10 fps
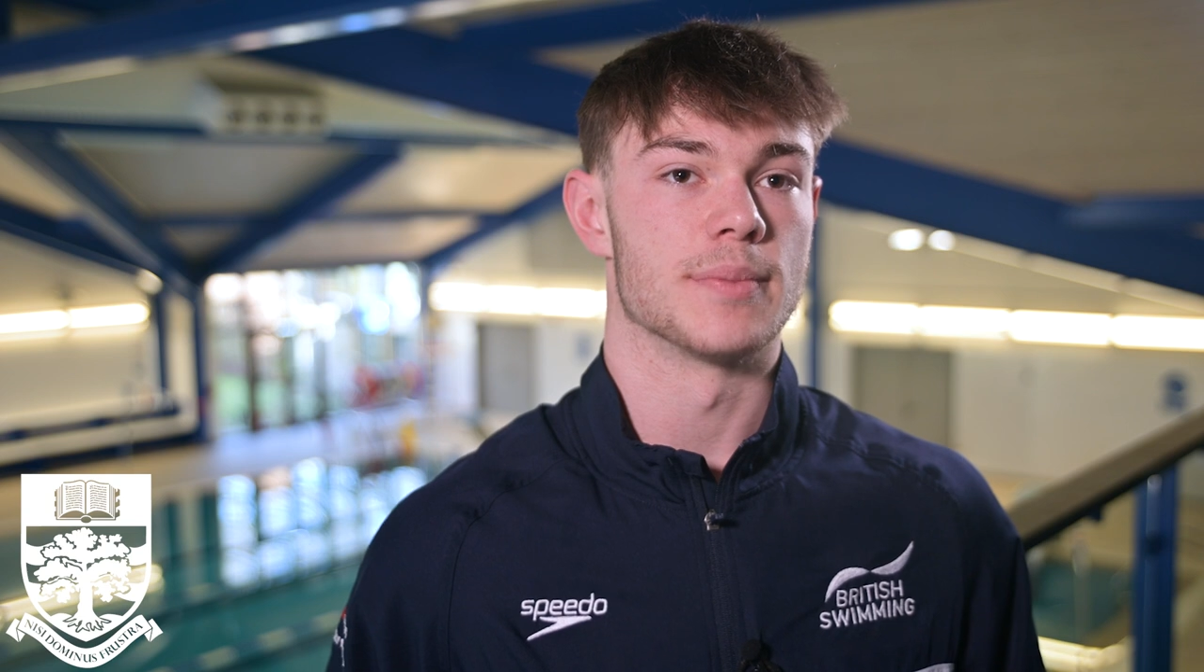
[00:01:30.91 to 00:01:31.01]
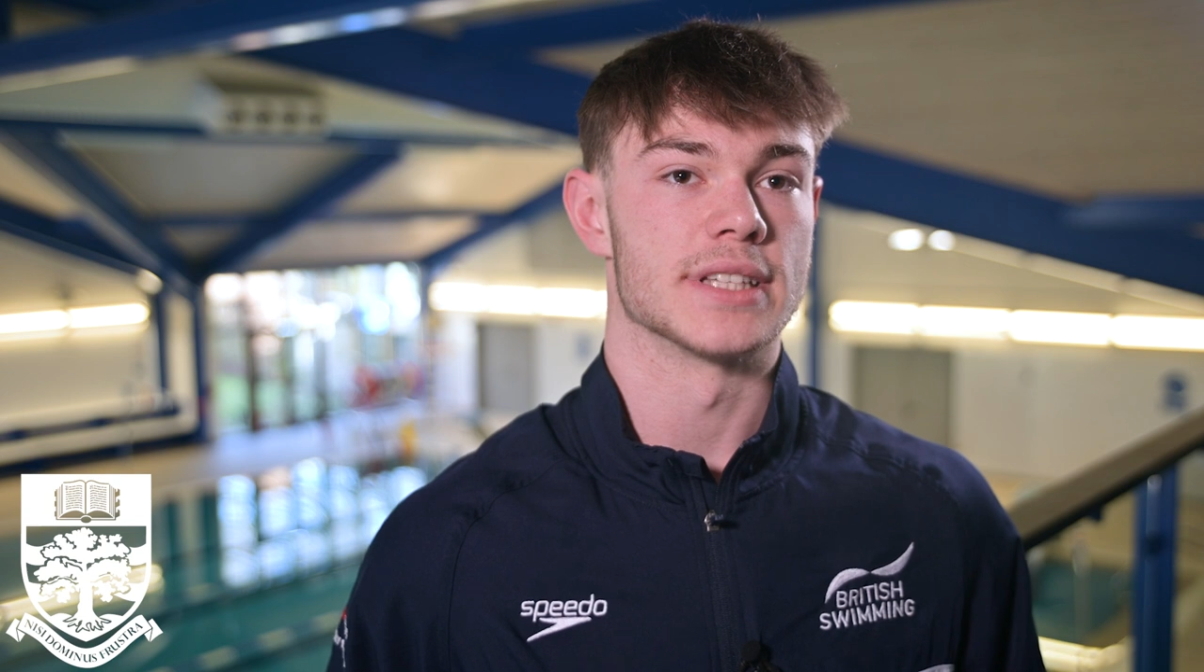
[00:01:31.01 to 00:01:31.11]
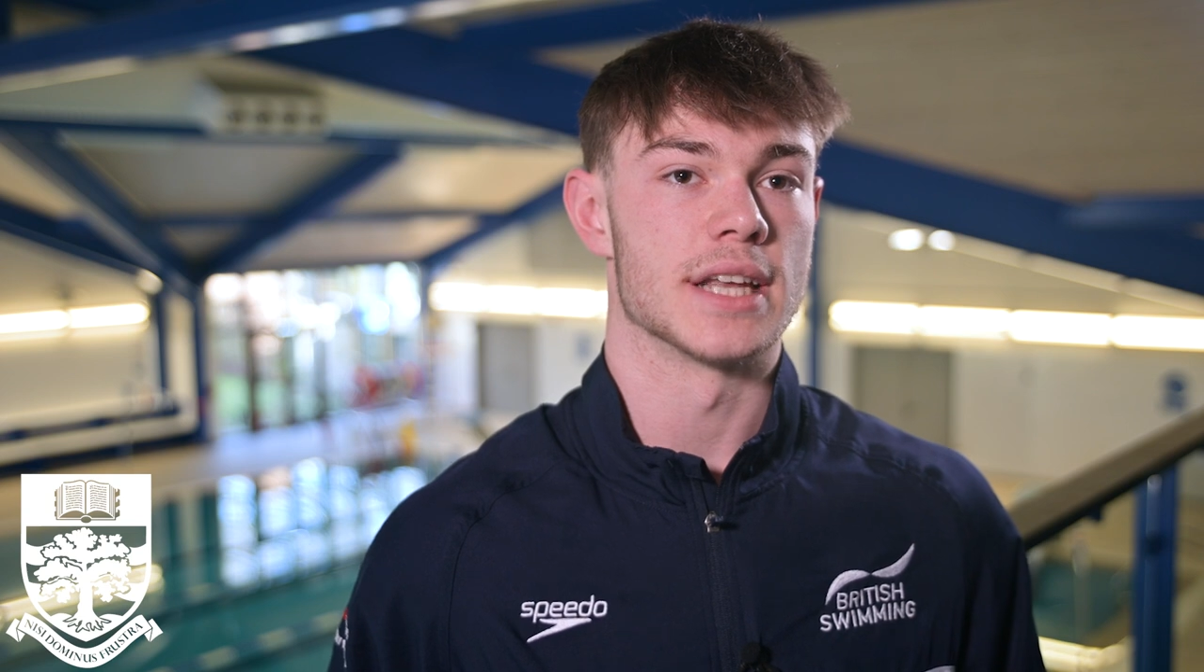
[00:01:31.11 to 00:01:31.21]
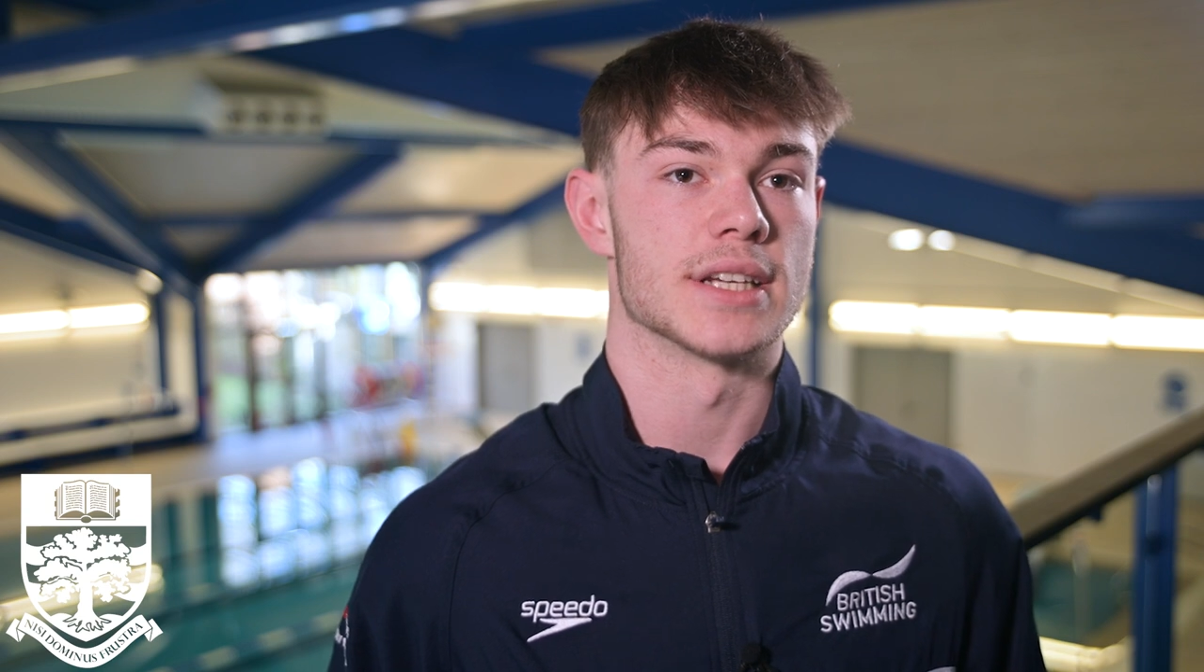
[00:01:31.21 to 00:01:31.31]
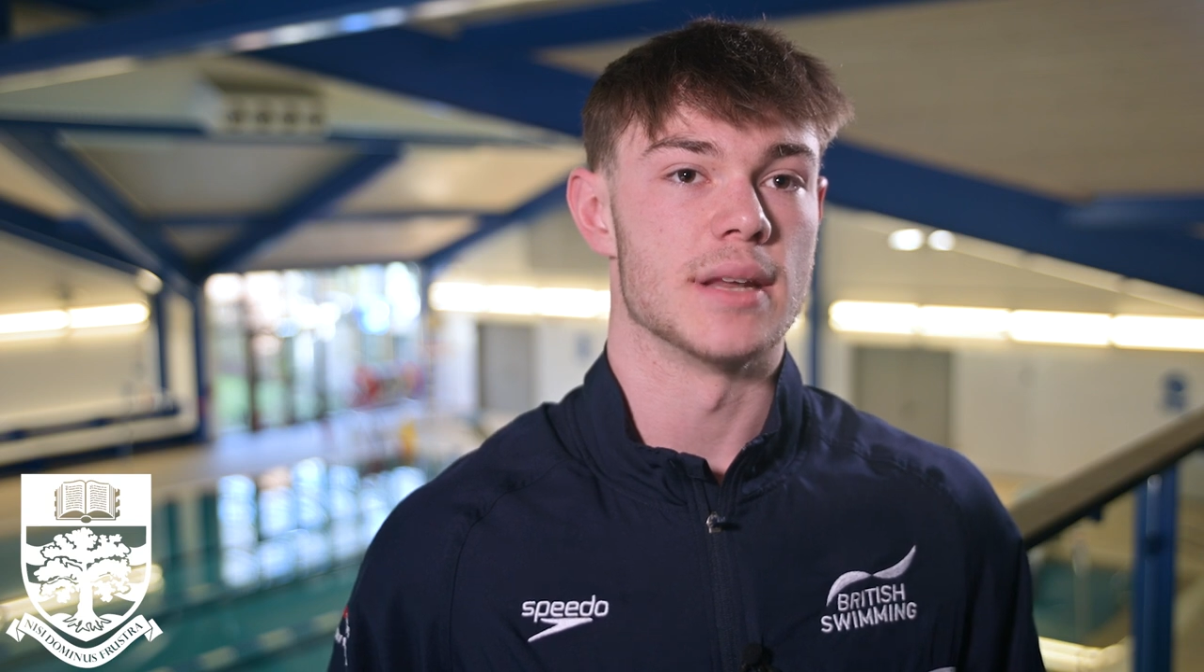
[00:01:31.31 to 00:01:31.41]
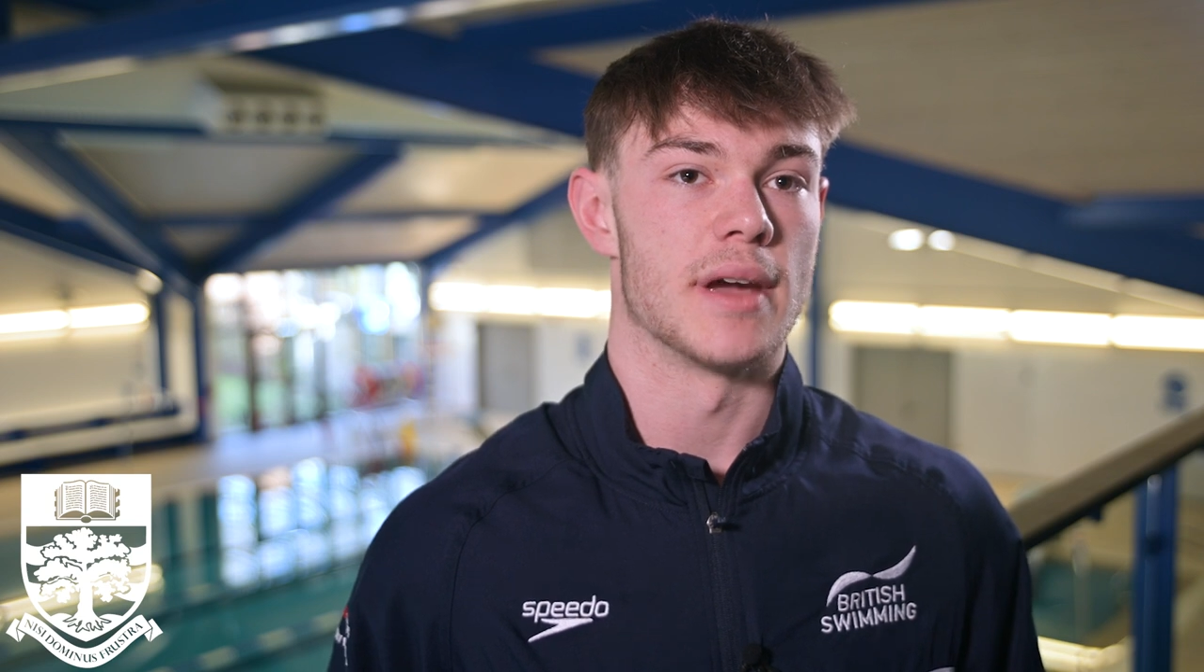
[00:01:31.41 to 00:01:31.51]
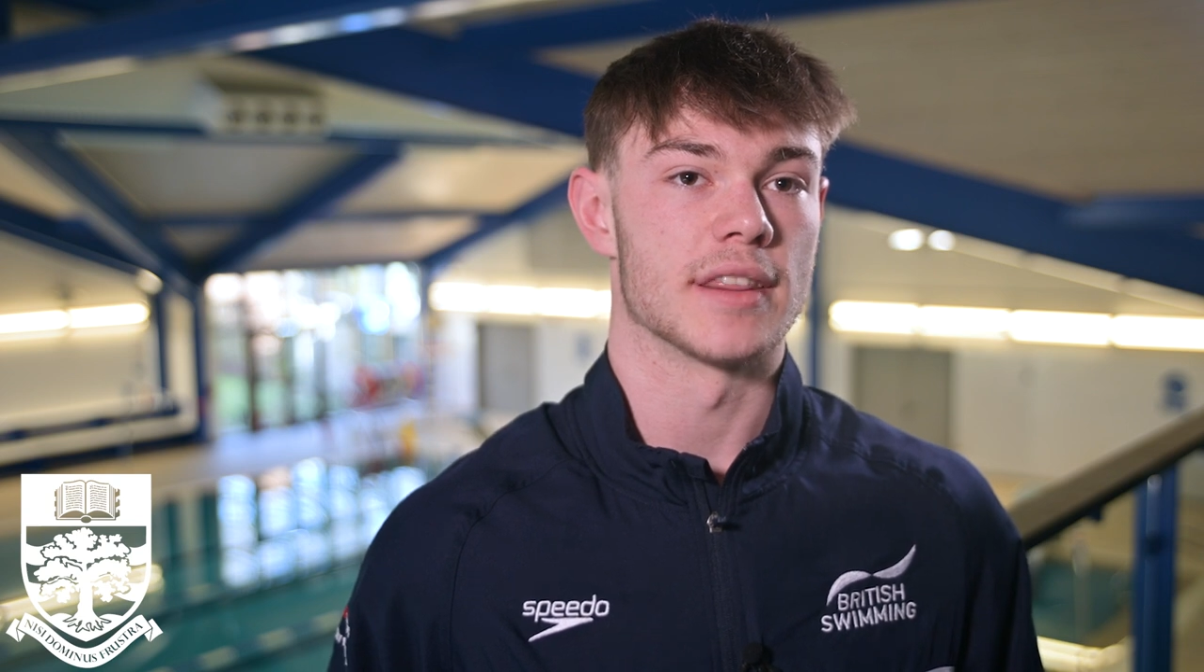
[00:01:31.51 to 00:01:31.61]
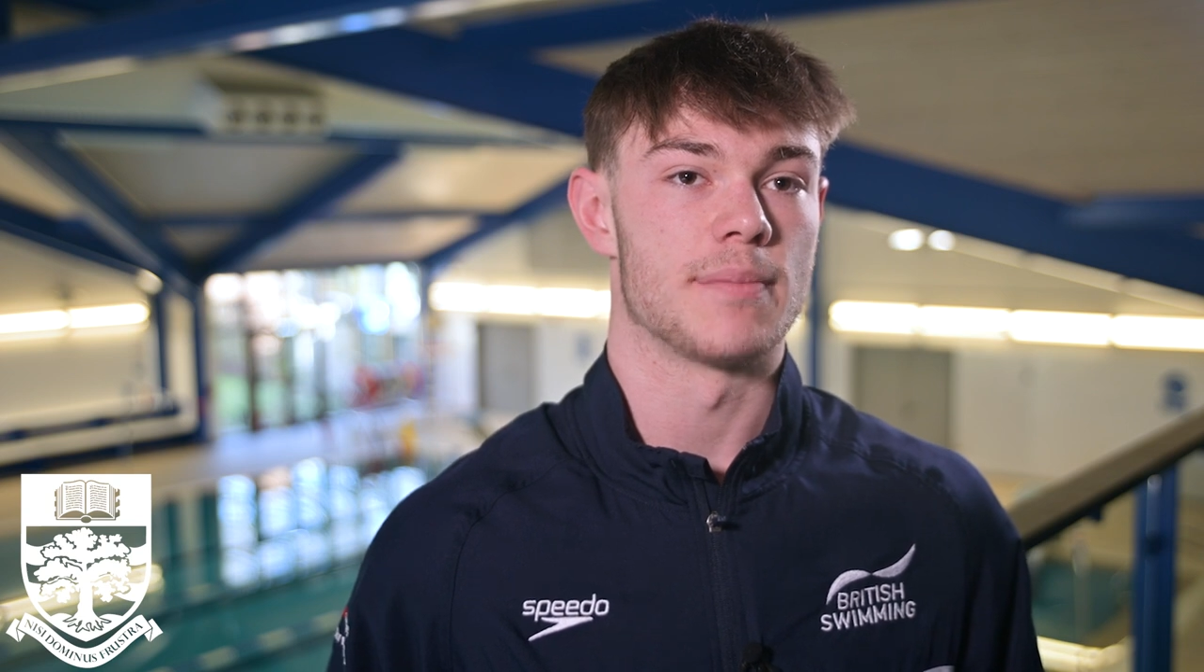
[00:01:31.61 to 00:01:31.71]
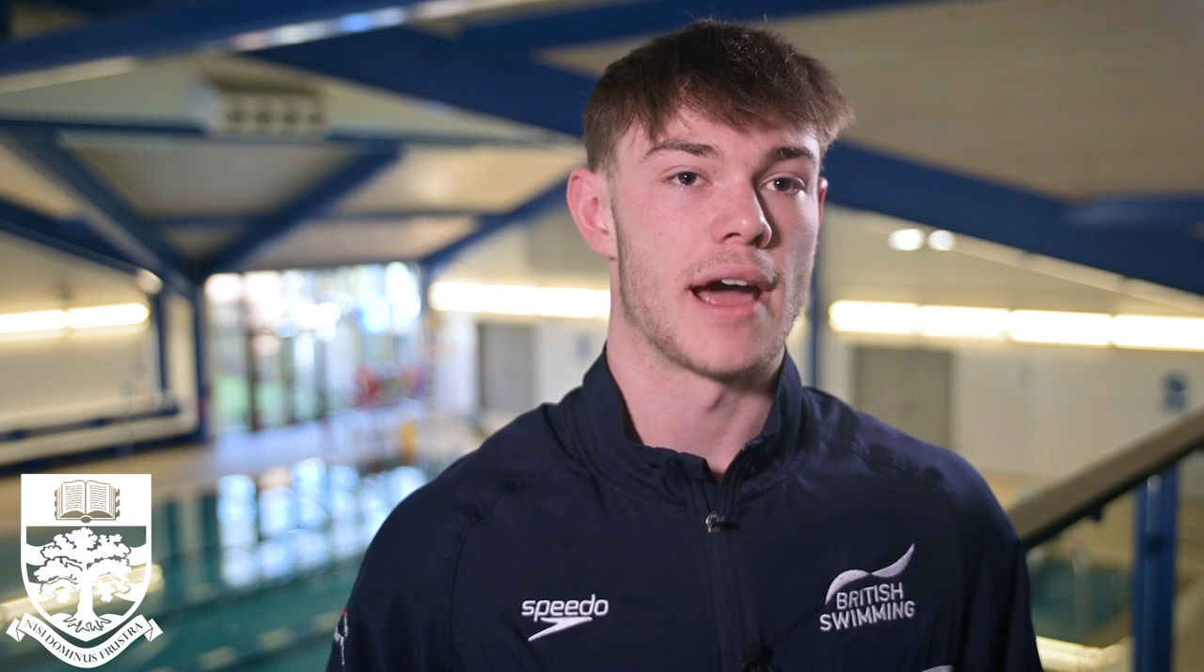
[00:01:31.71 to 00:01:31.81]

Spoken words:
potentially make the